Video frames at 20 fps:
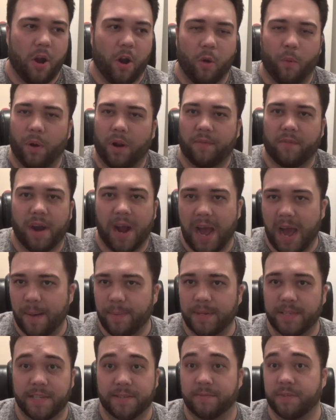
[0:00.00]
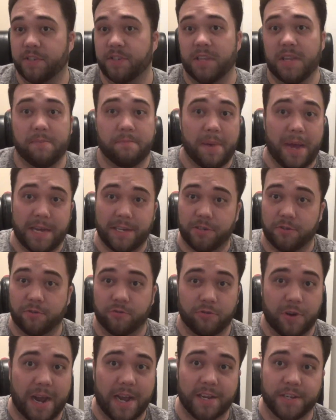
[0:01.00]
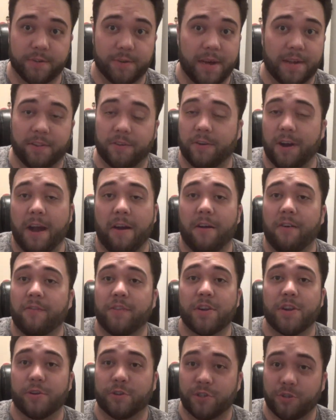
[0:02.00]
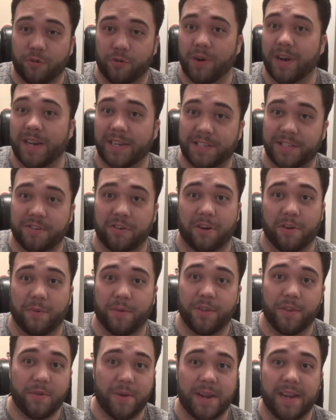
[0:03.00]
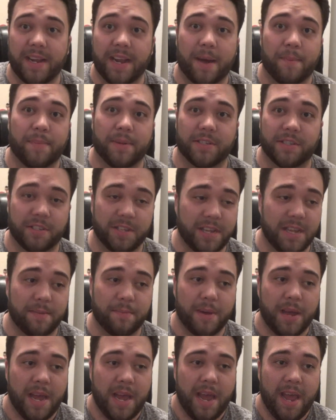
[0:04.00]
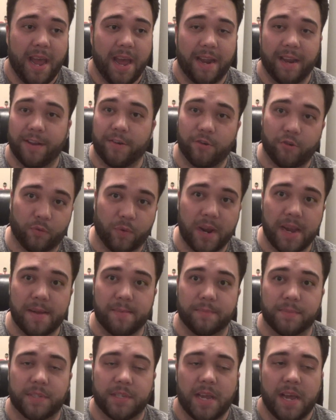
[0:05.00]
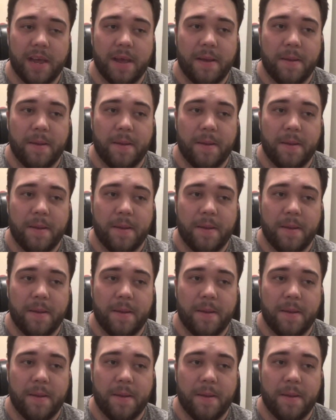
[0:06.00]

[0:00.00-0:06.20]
or whatever happens, if the Sleep Master drags you out there, however your story gets started with you ending up asleep and in dreams,